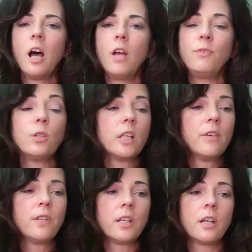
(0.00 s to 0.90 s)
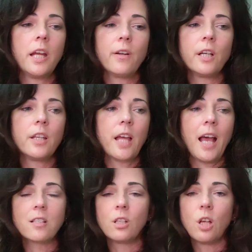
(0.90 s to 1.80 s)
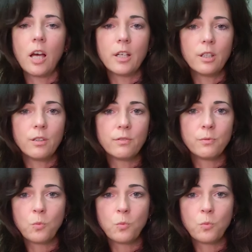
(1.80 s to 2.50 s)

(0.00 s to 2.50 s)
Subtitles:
If you live in an area that has a lot of